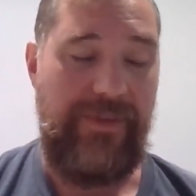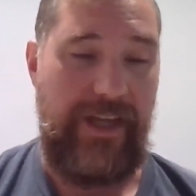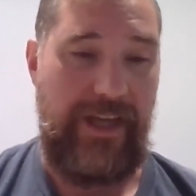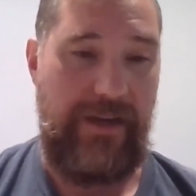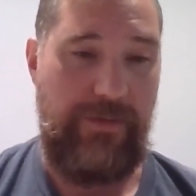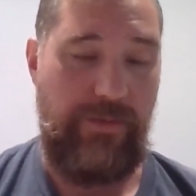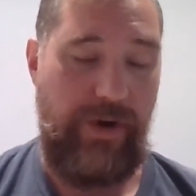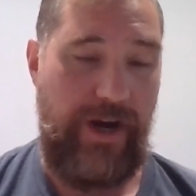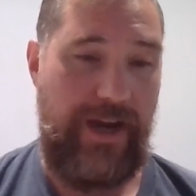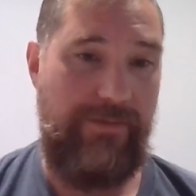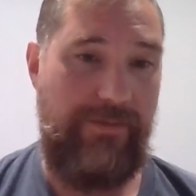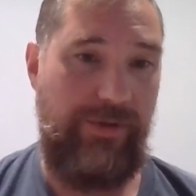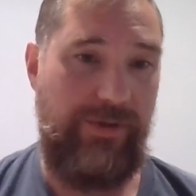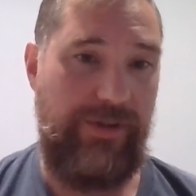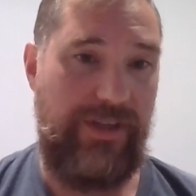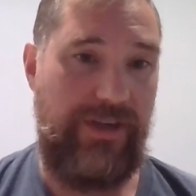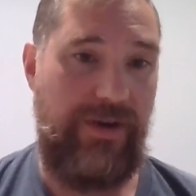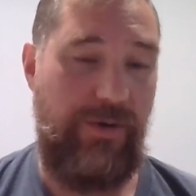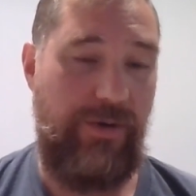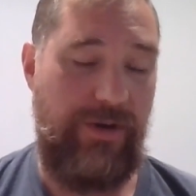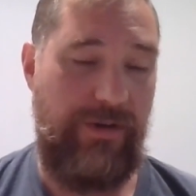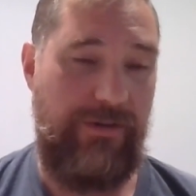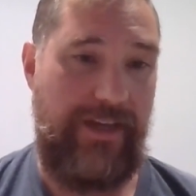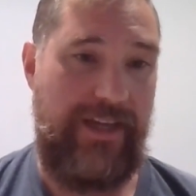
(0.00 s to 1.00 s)
And we're able to
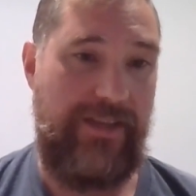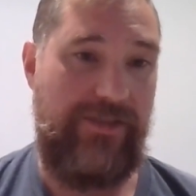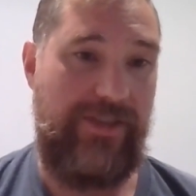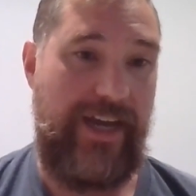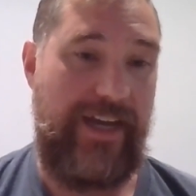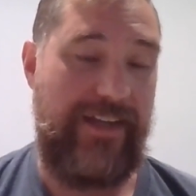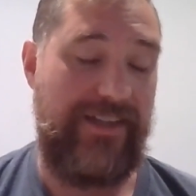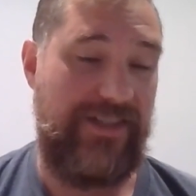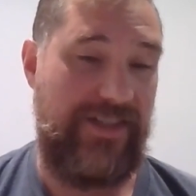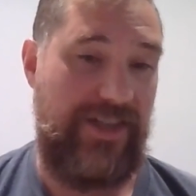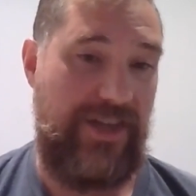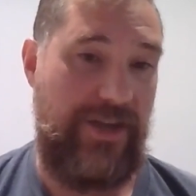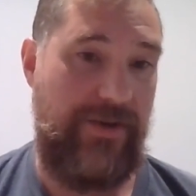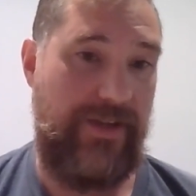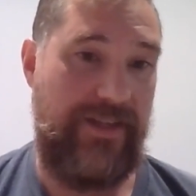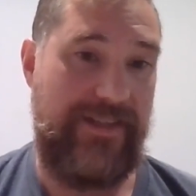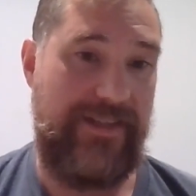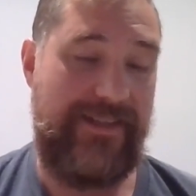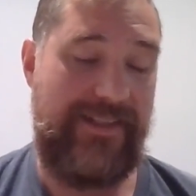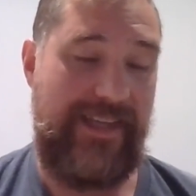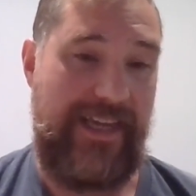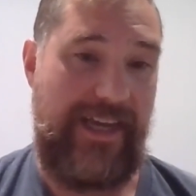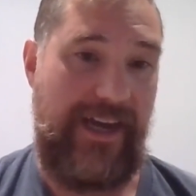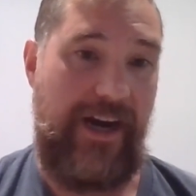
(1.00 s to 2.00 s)
correlate that so you
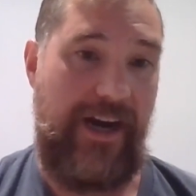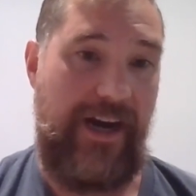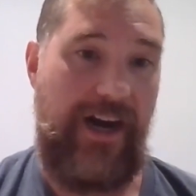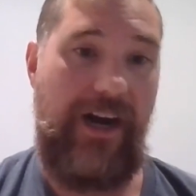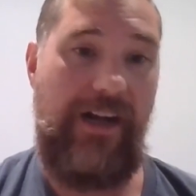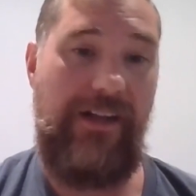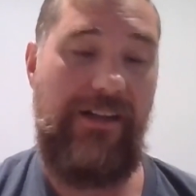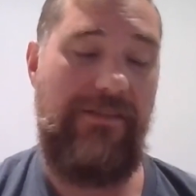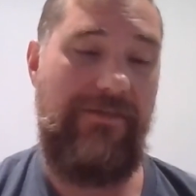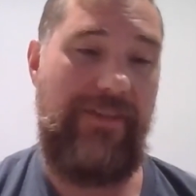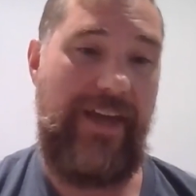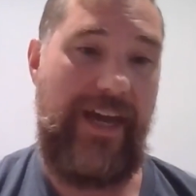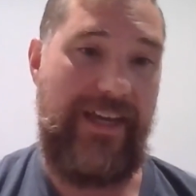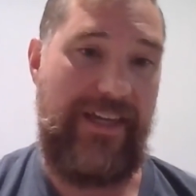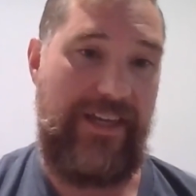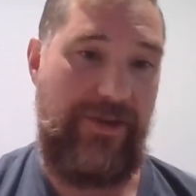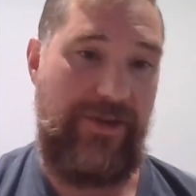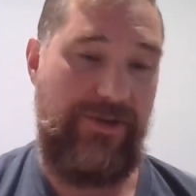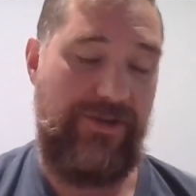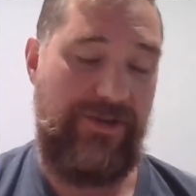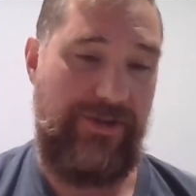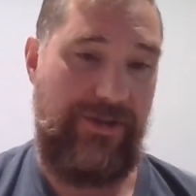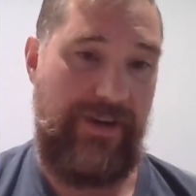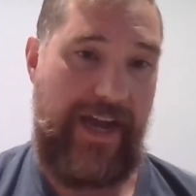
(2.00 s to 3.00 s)
can see all of that
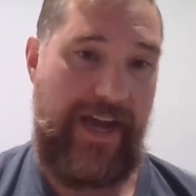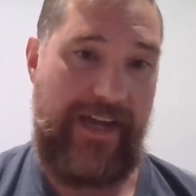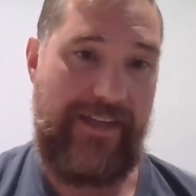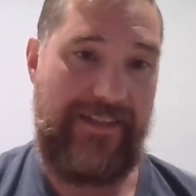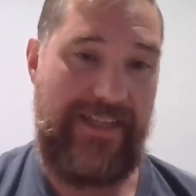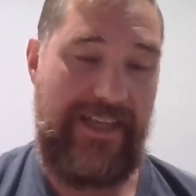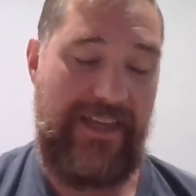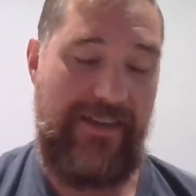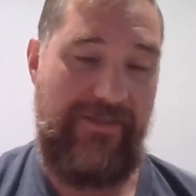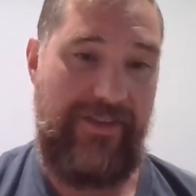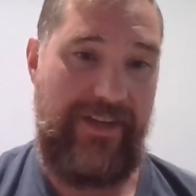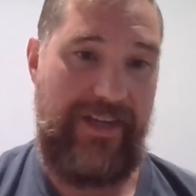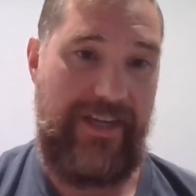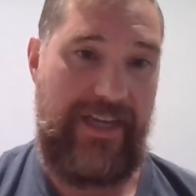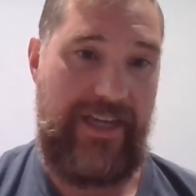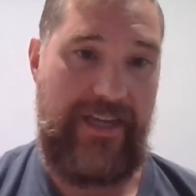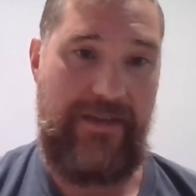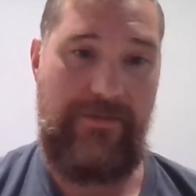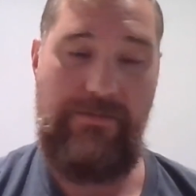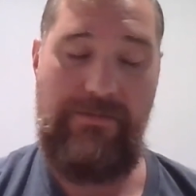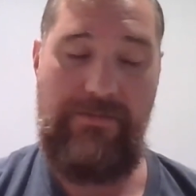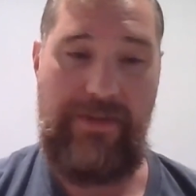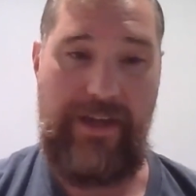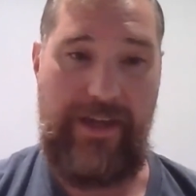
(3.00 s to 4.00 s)
user
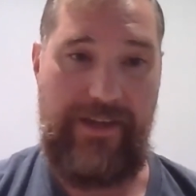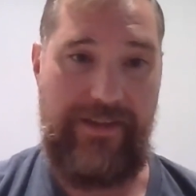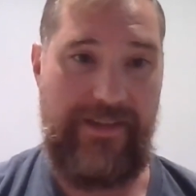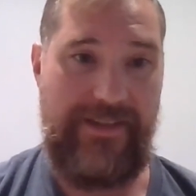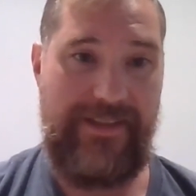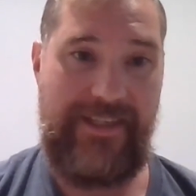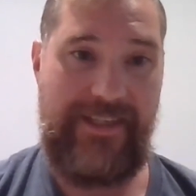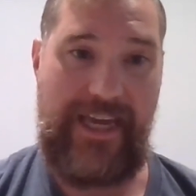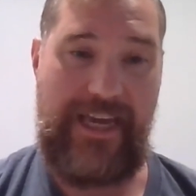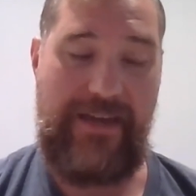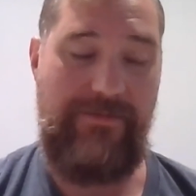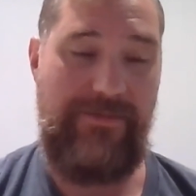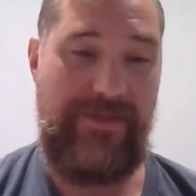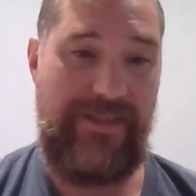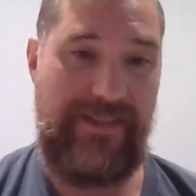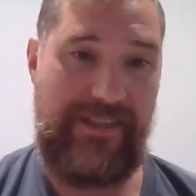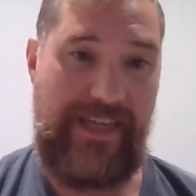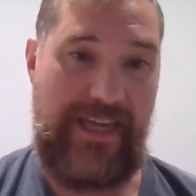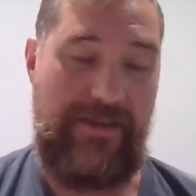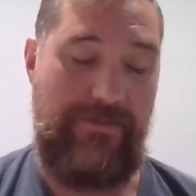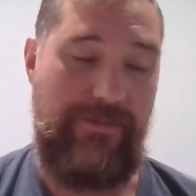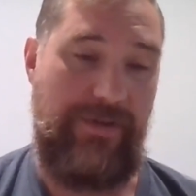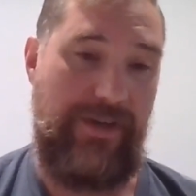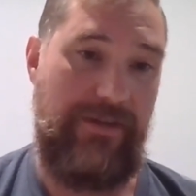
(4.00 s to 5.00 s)
activity in the same
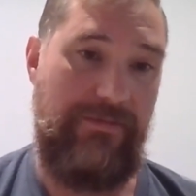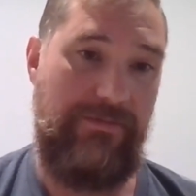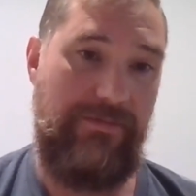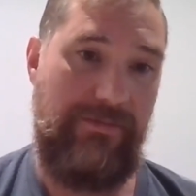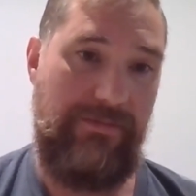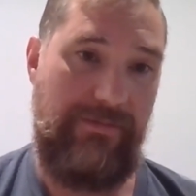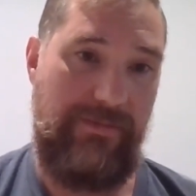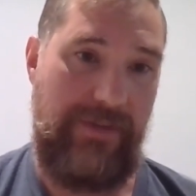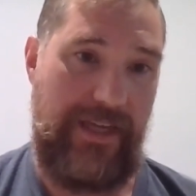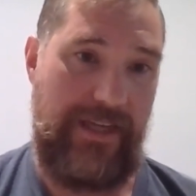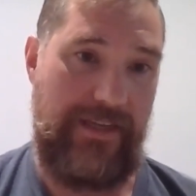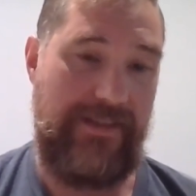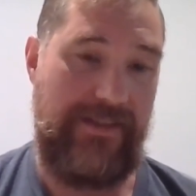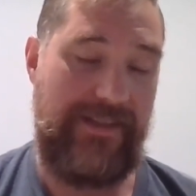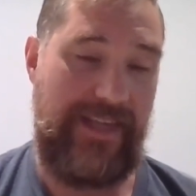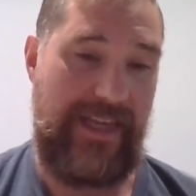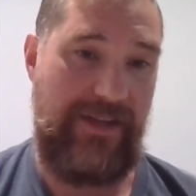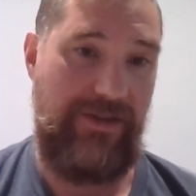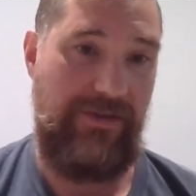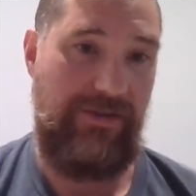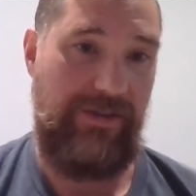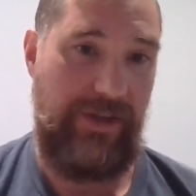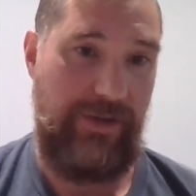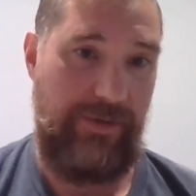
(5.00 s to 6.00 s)
schema in a
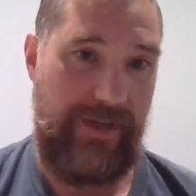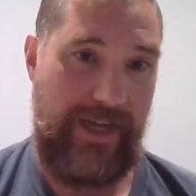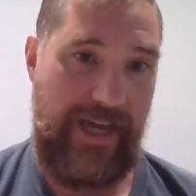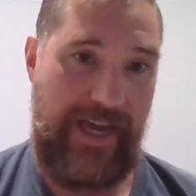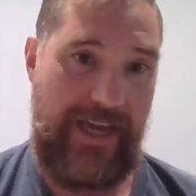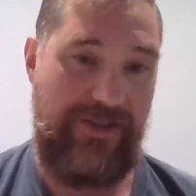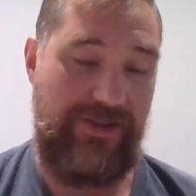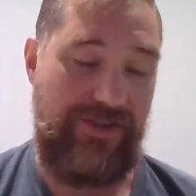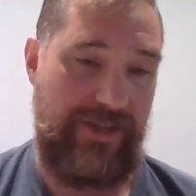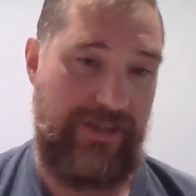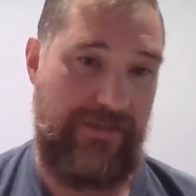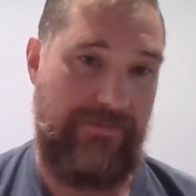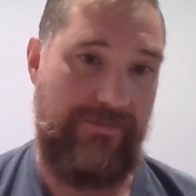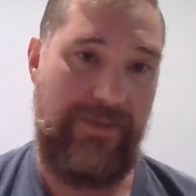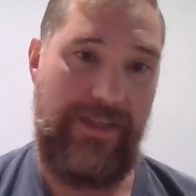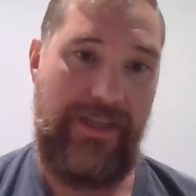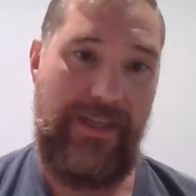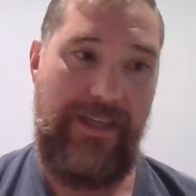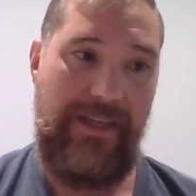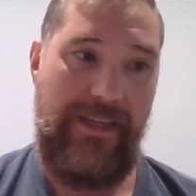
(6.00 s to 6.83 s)
single location